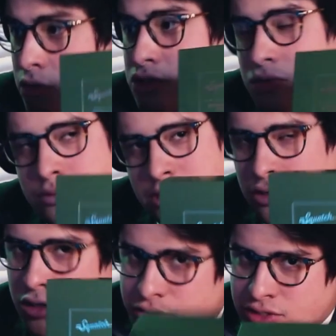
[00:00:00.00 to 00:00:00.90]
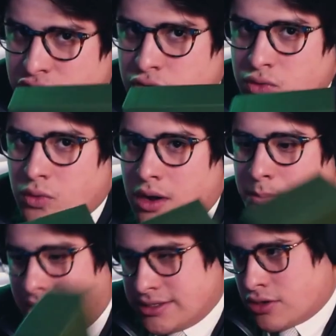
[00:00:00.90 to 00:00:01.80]
or close to
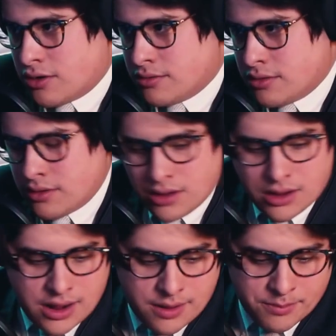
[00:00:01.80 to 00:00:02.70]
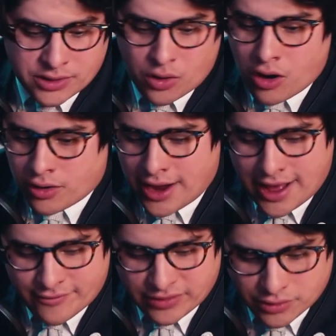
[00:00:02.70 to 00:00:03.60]
pine tar, but they're all going to
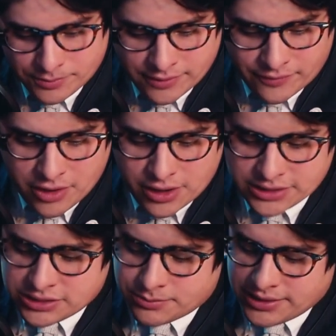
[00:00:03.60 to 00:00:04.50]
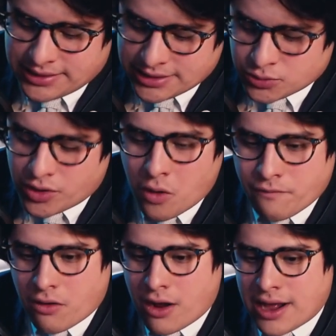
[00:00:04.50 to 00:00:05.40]
have a little bit of variation. But this one
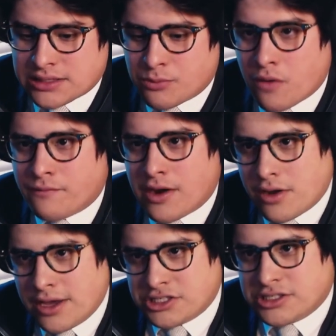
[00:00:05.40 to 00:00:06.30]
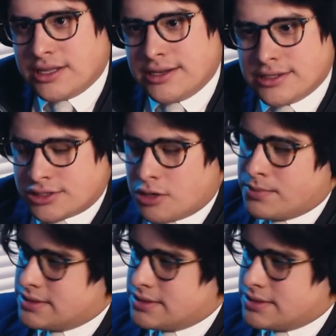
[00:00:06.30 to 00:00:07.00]
overall has more variation than the soap